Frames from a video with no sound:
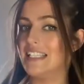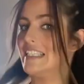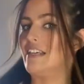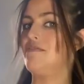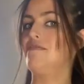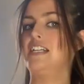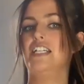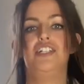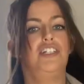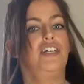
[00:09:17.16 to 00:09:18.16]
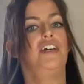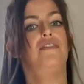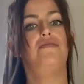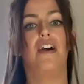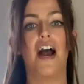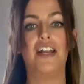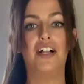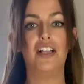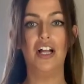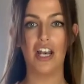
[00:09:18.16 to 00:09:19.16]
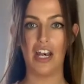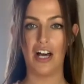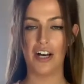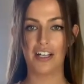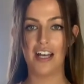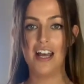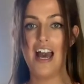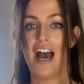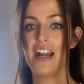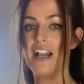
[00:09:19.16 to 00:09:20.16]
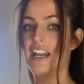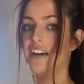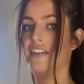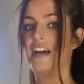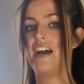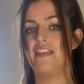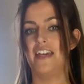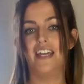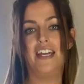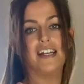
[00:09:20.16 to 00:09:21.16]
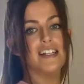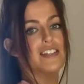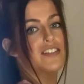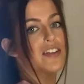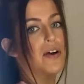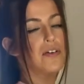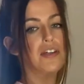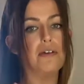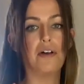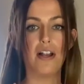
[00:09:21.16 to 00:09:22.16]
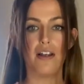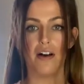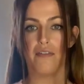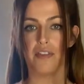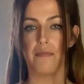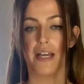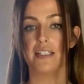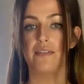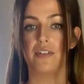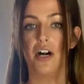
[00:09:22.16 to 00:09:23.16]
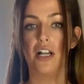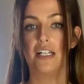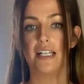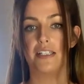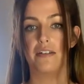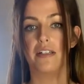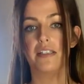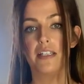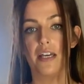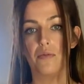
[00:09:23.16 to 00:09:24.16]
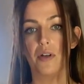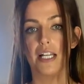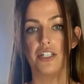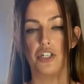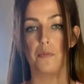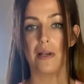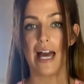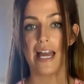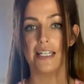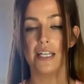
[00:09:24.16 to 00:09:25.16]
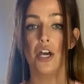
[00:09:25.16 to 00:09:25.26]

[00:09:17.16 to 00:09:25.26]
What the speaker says: the finished final look. And I love it. I think it is so cute. I love the mix of colors. As you can see, they really do blend,